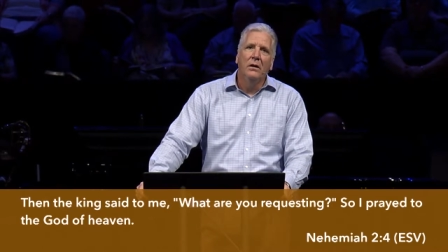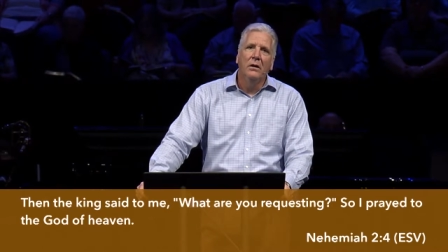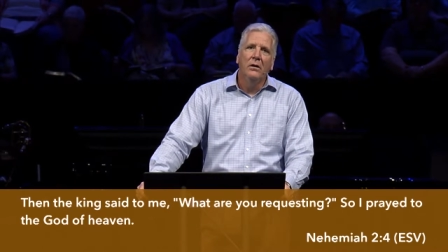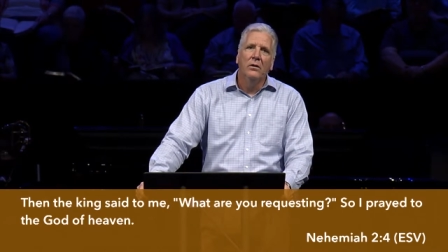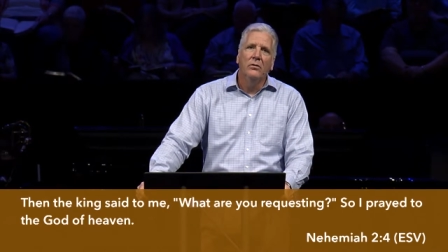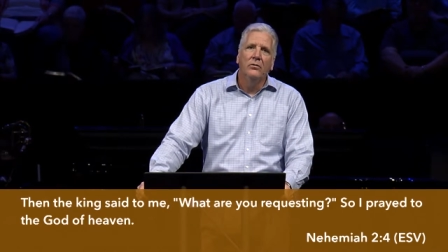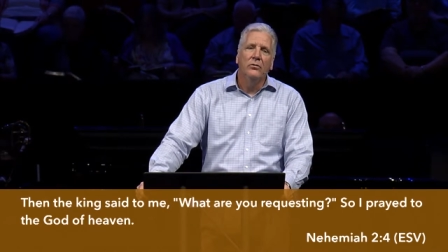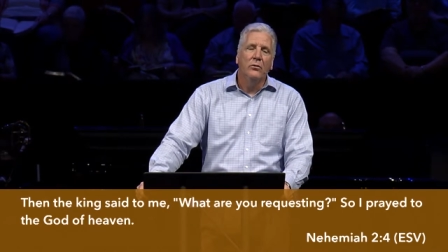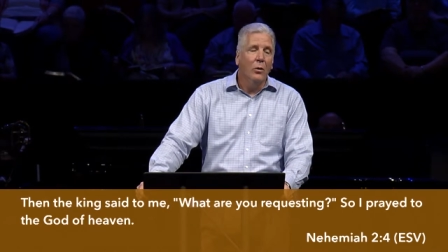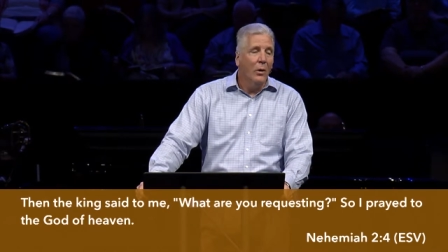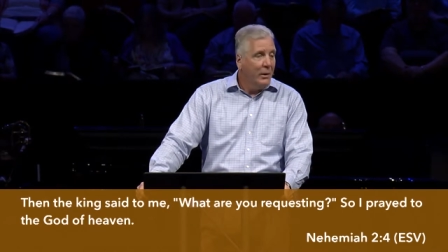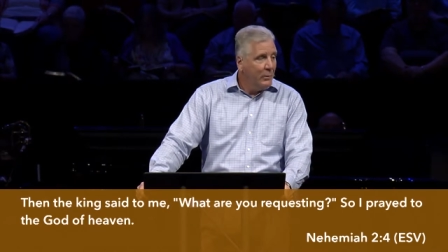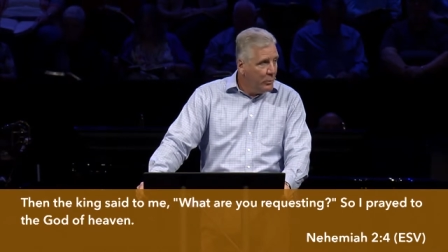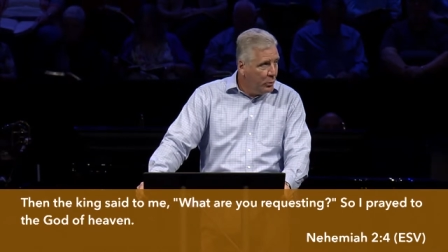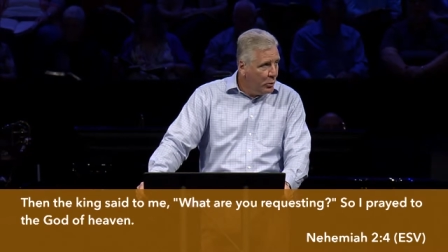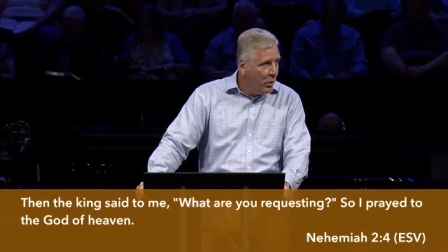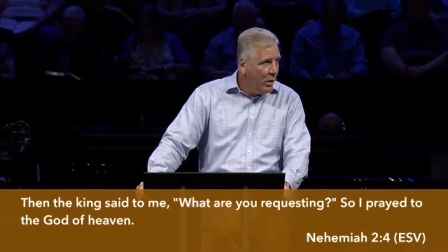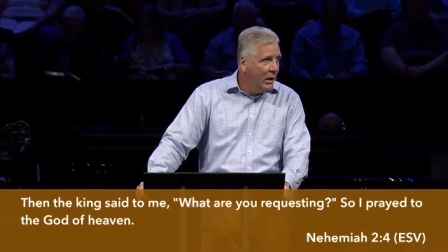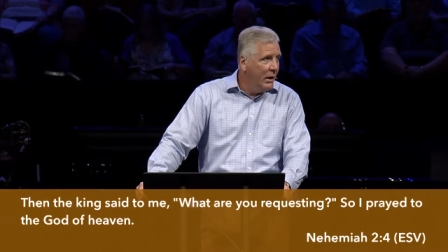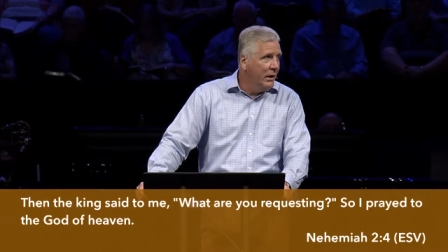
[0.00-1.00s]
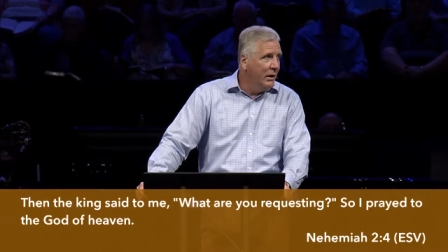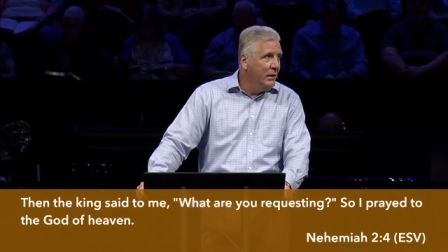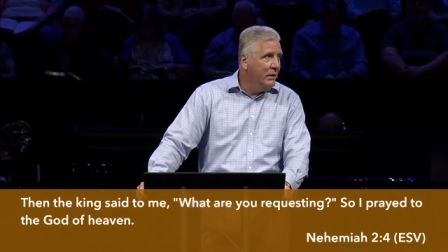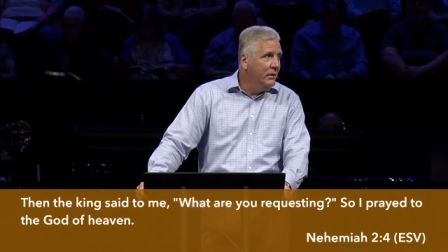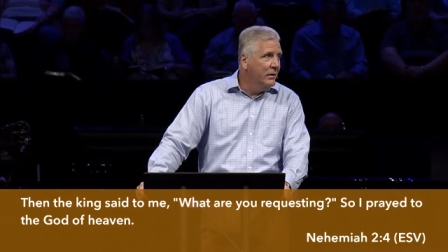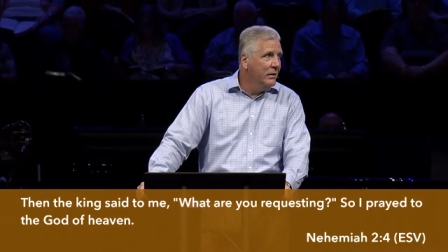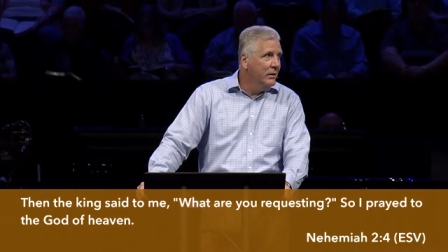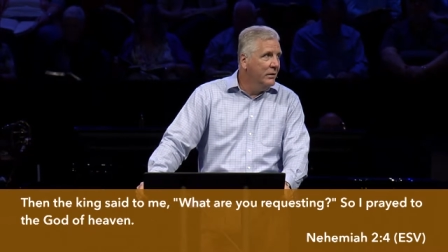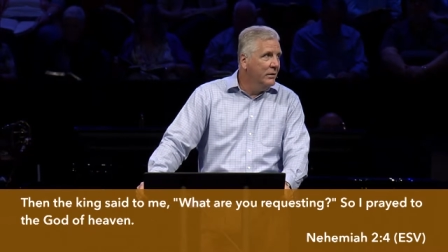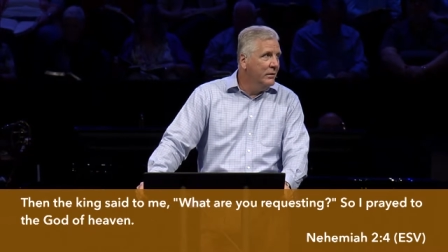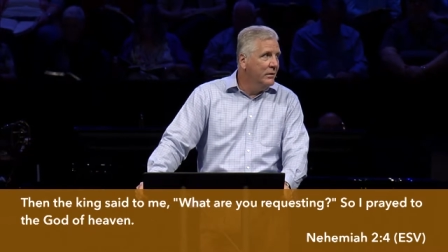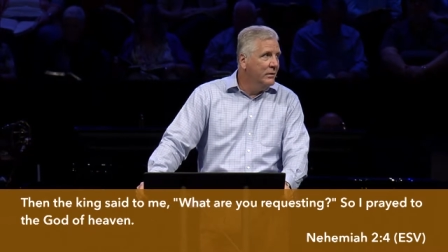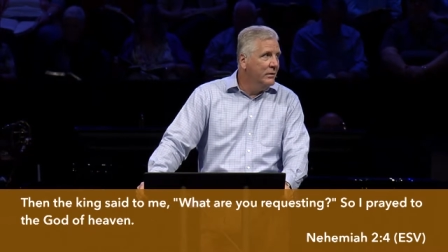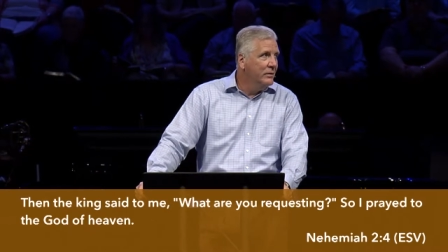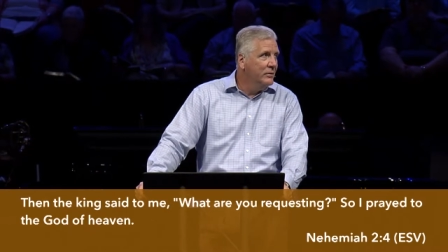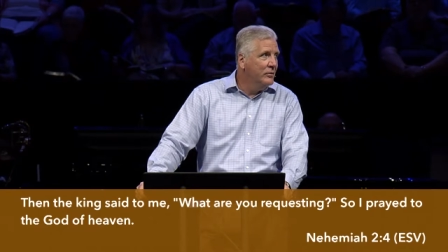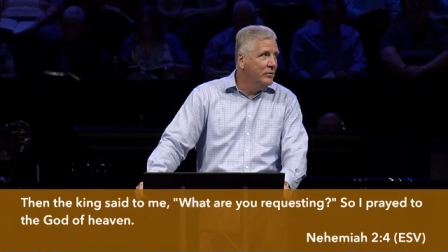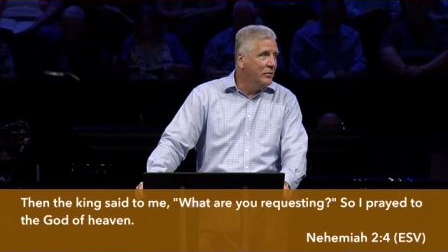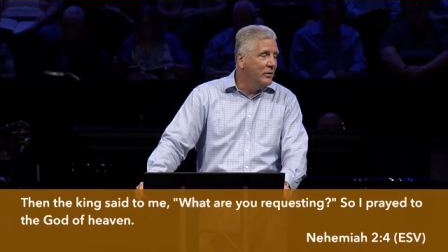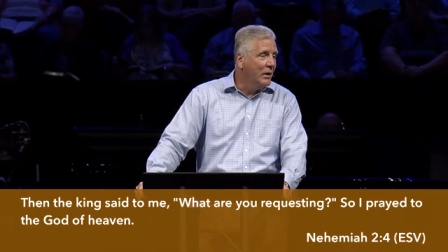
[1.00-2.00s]
So I prayed
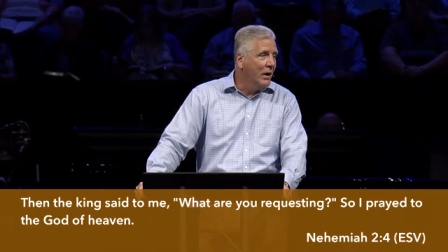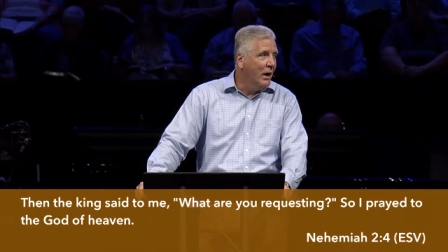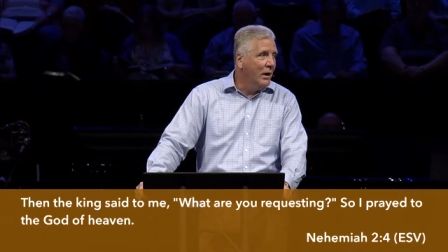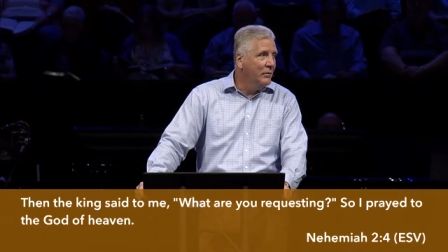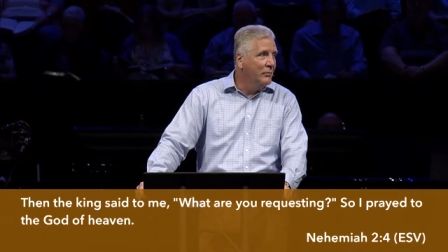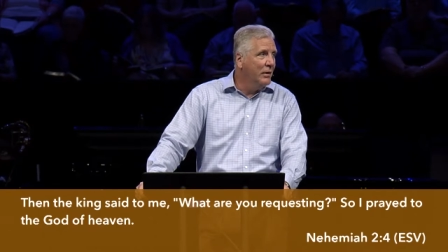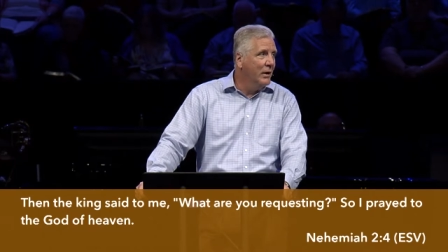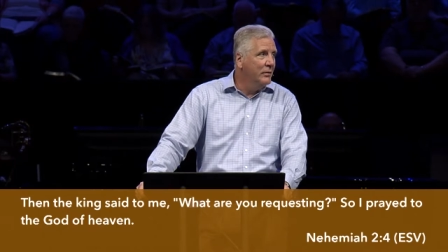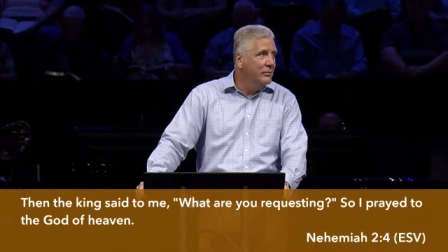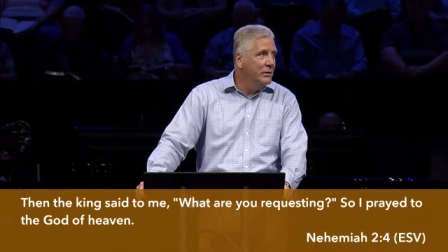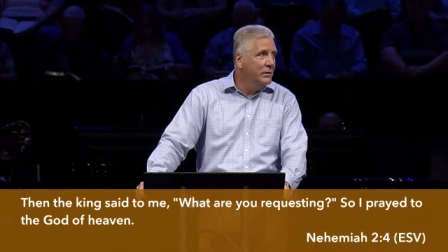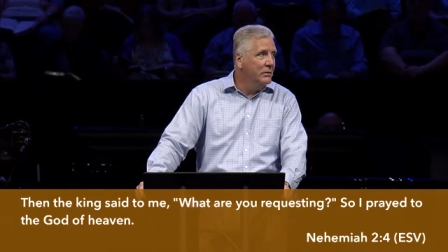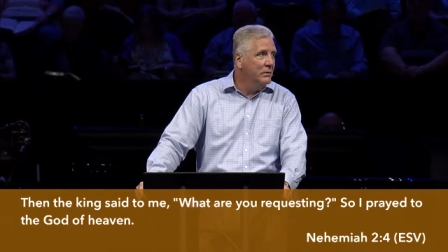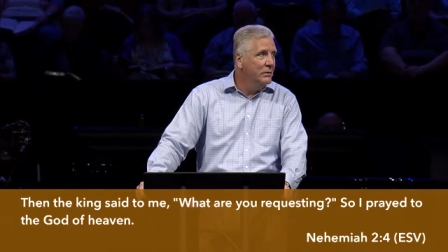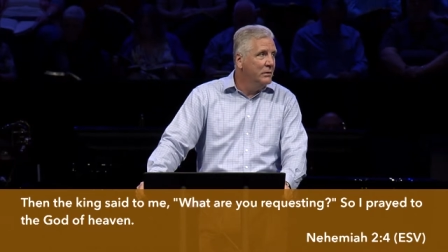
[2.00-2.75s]
to the God of heaven.